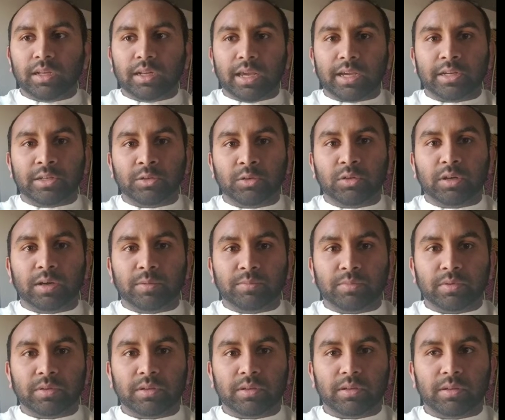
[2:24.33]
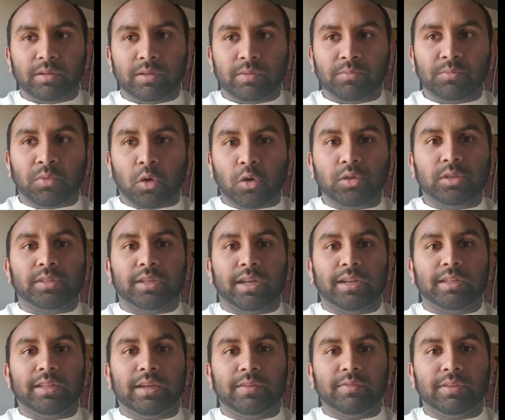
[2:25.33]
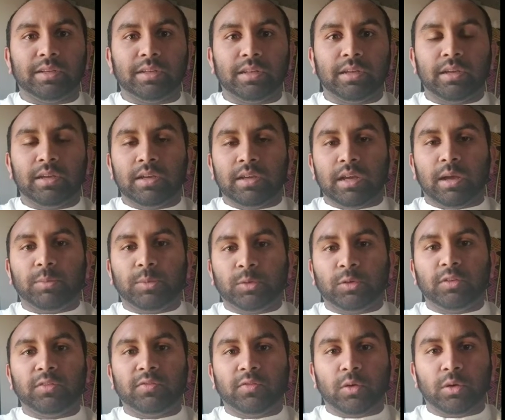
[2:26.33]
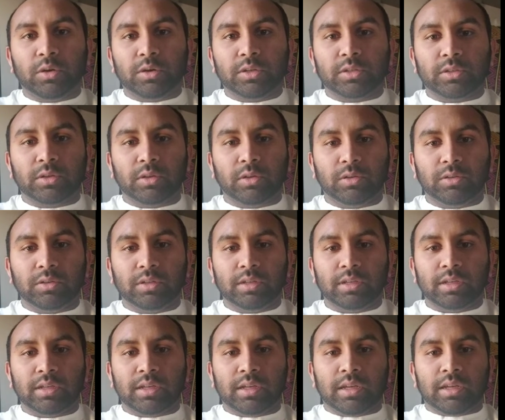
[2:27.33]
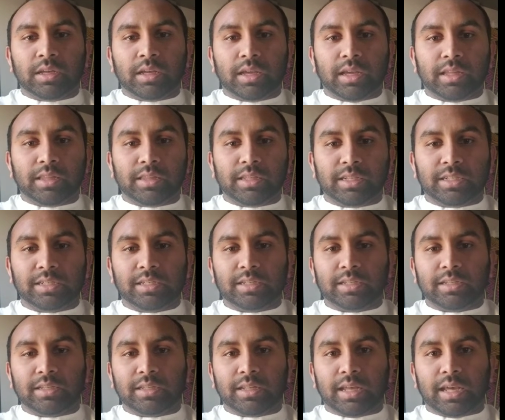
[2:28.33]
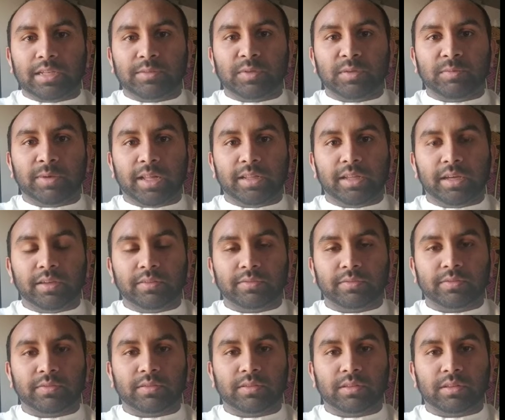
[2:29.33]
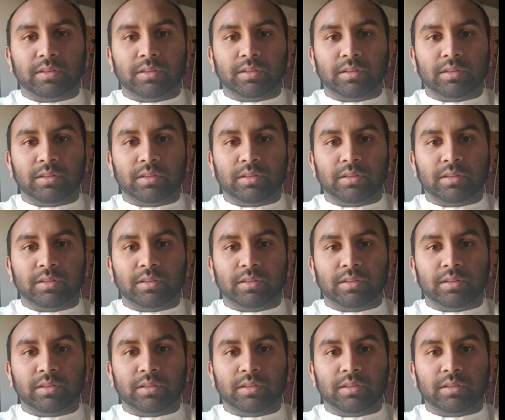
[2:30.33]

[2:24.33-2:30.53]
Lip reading: And I grew up post 9/11. I'm 24 years old, and this has been my life.